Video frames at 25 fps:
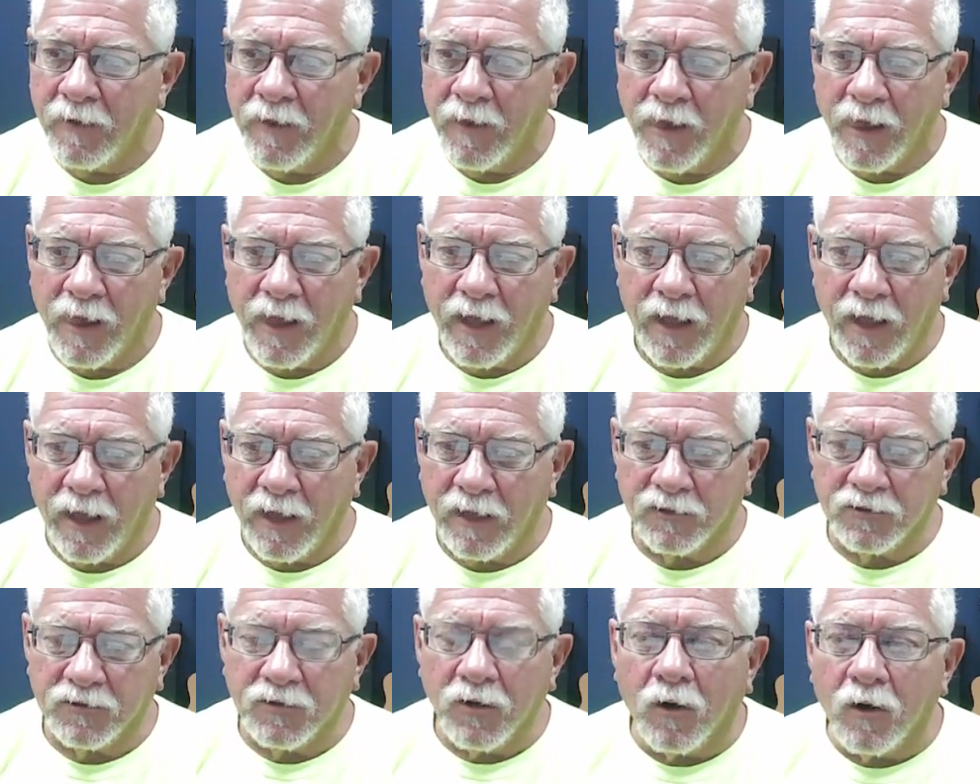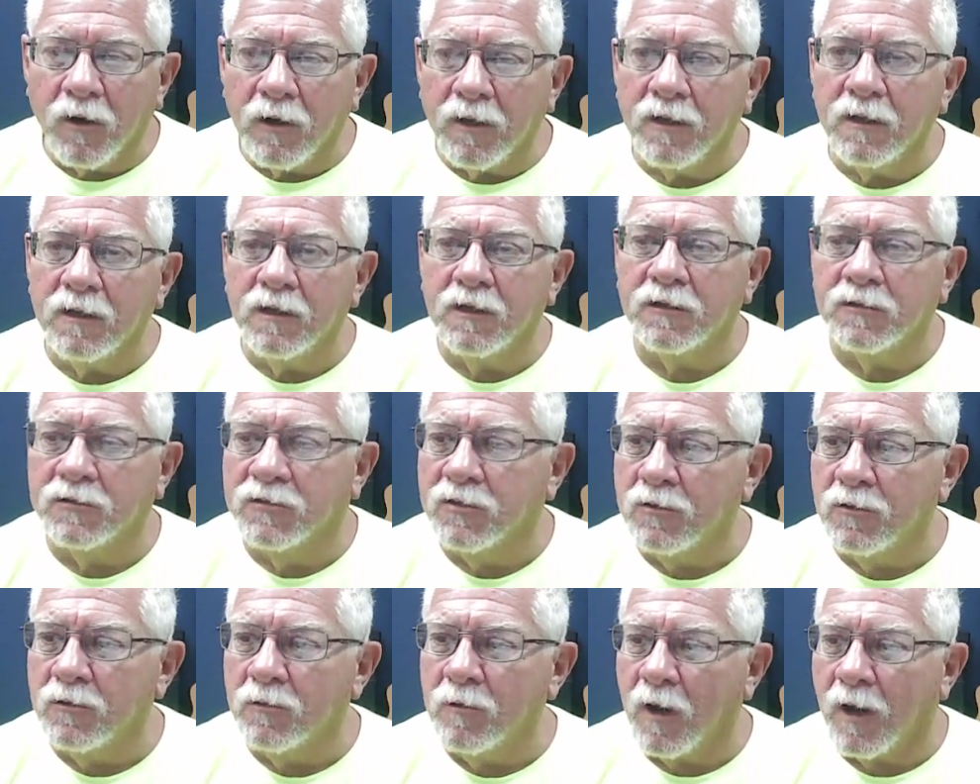and, and turn it
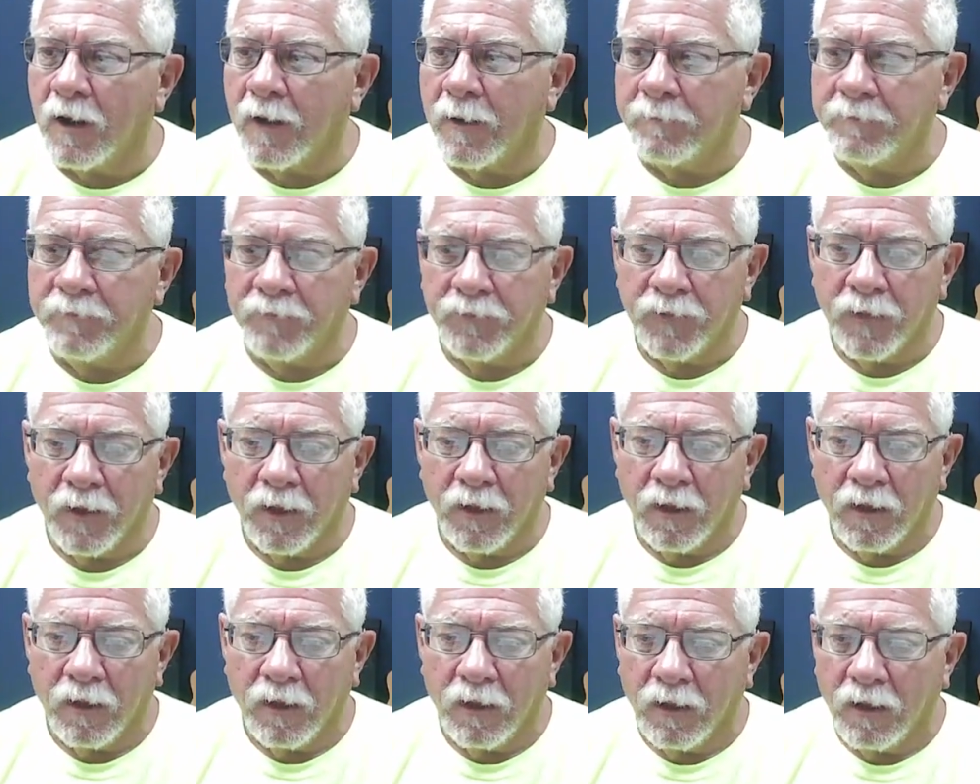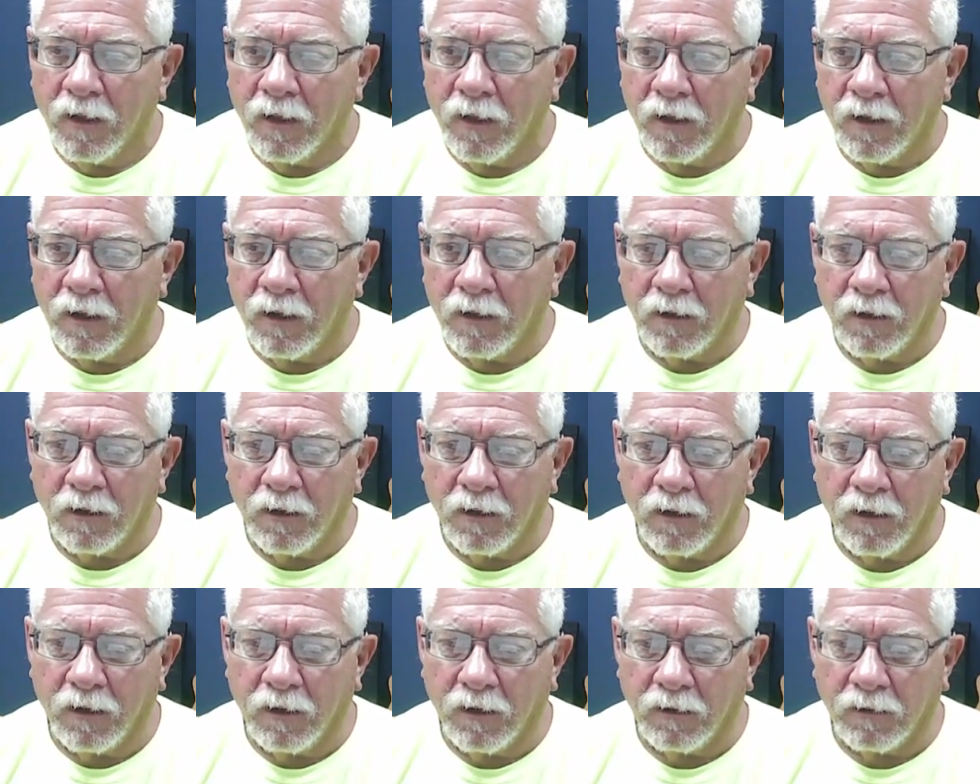into a, a,
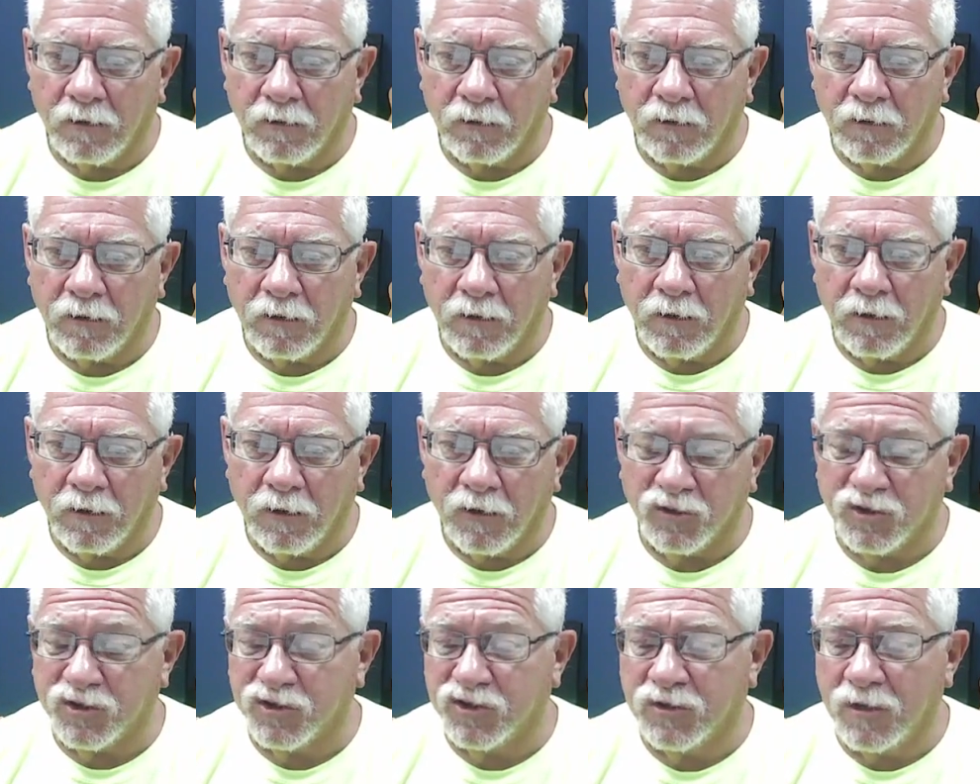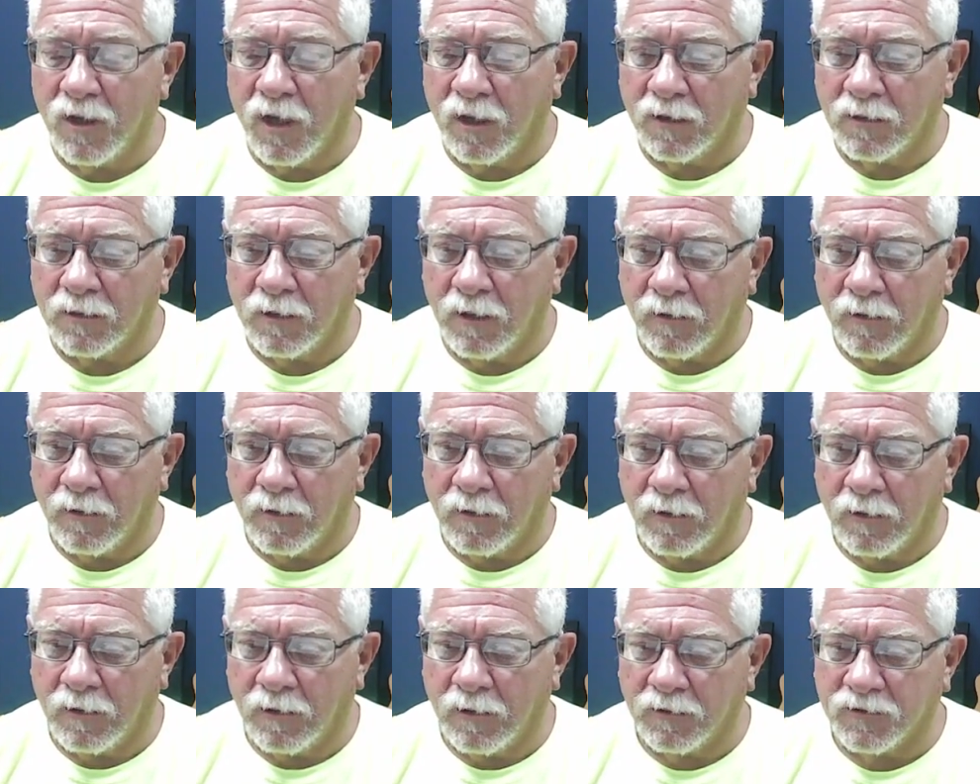a,
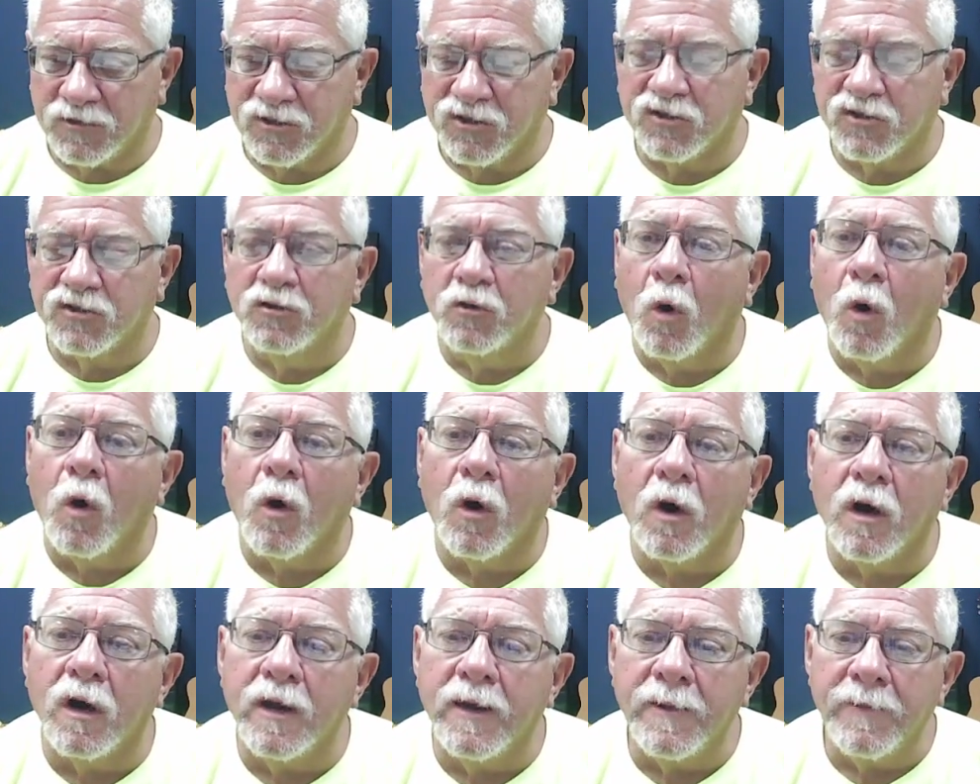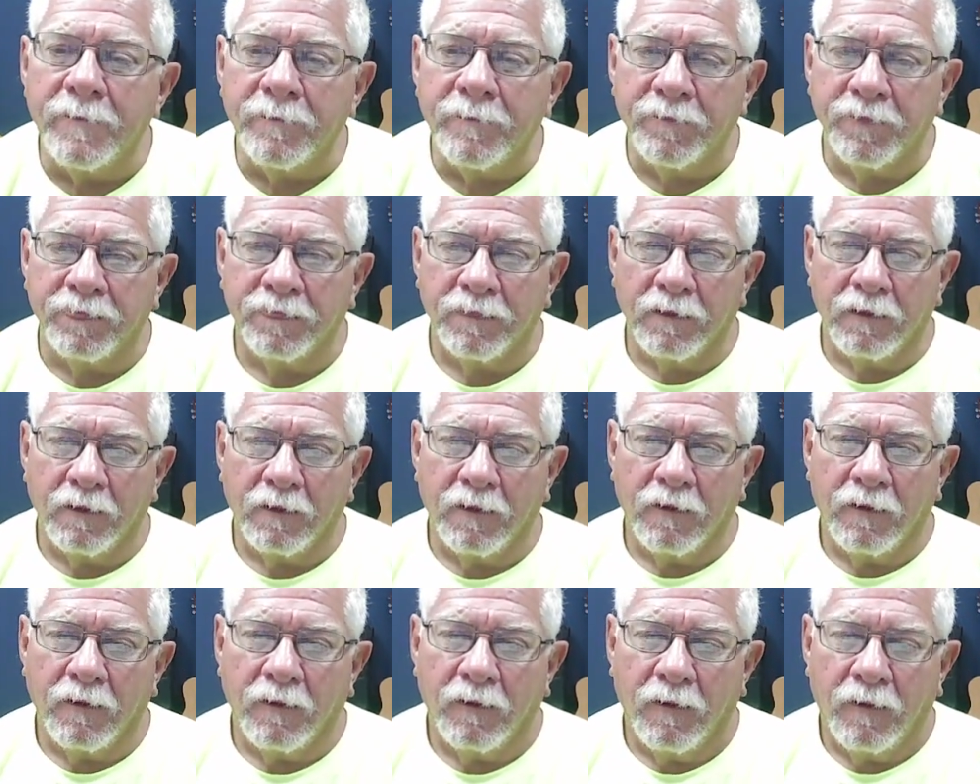a story
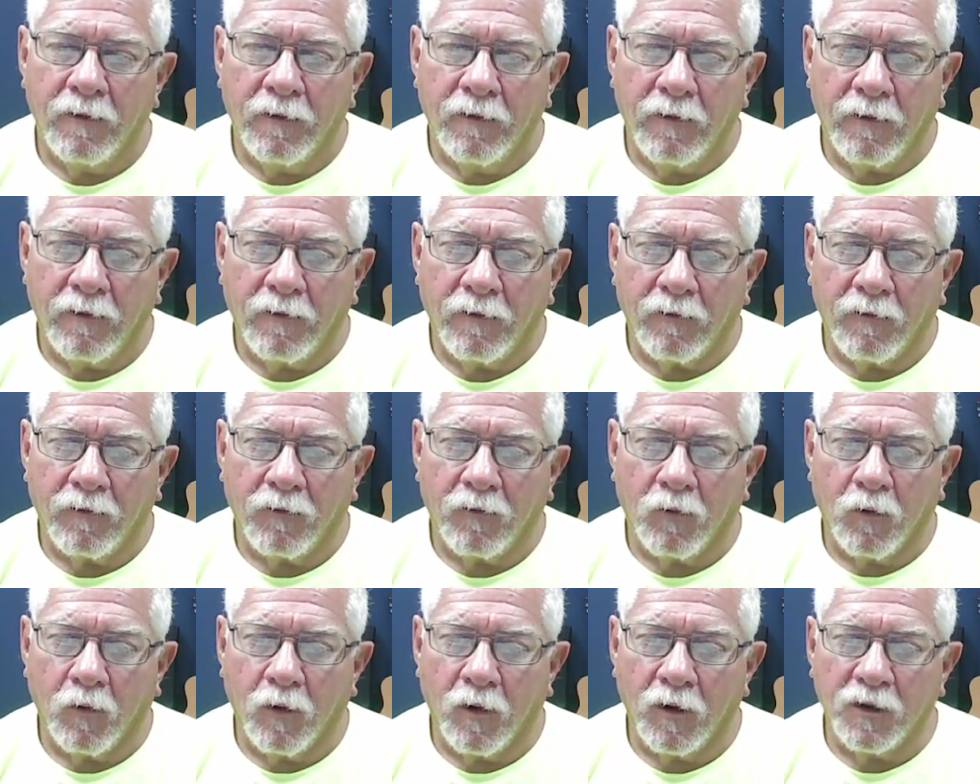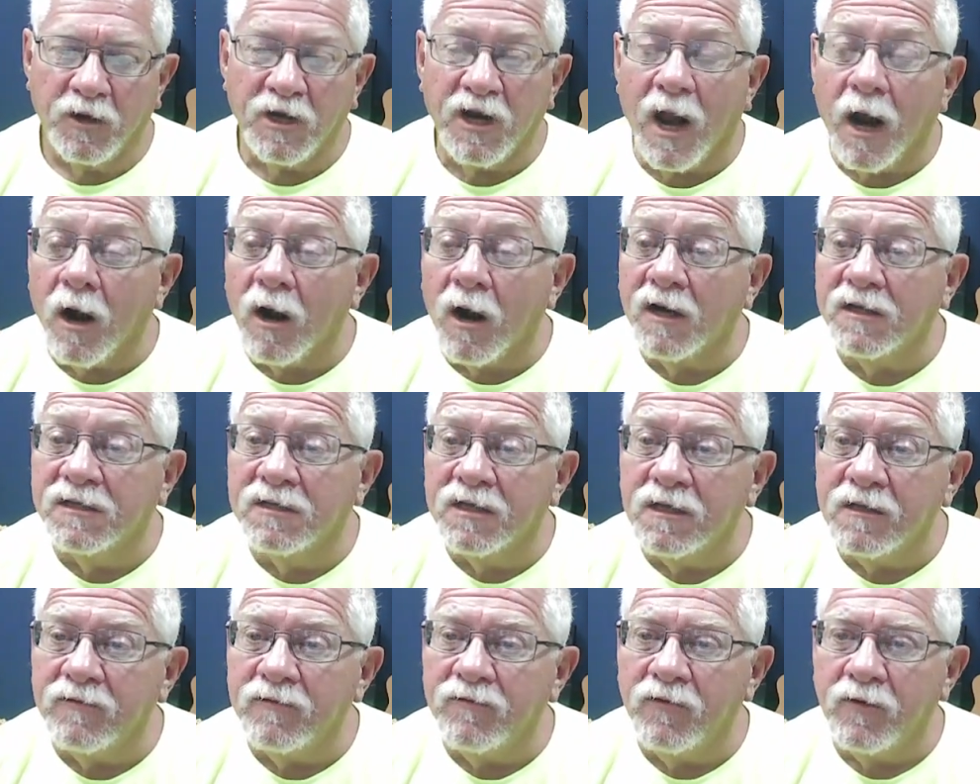uh, or a
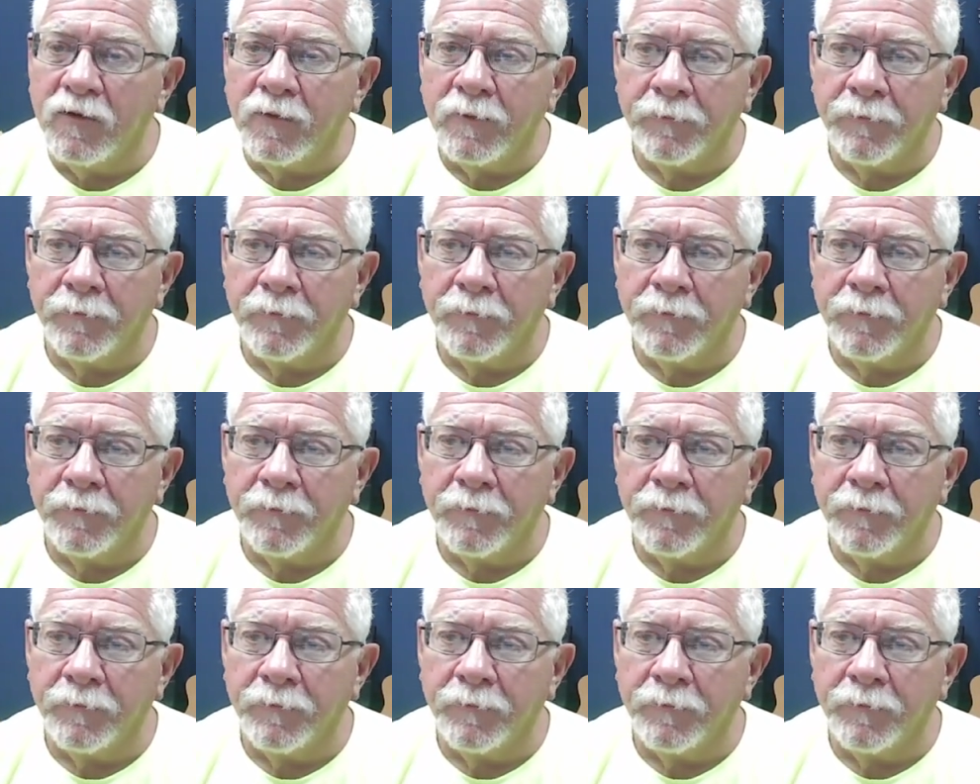narrative